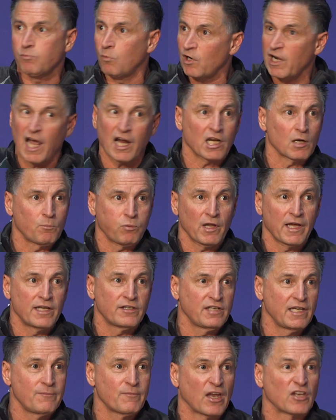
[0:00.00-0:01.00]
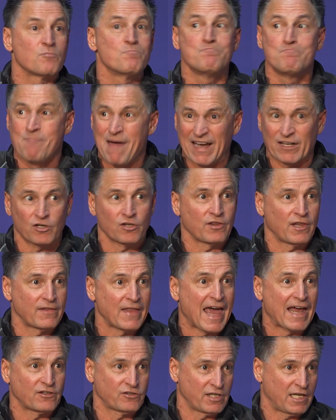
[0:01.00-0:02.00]
We're not going to play a team that's better than
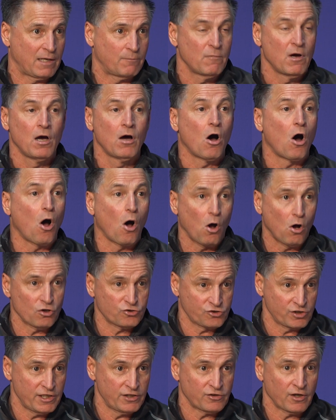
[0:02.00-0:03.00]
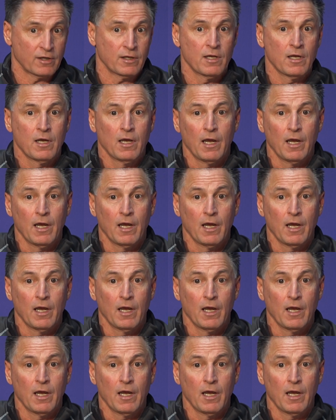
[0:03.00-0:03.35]
that team all season.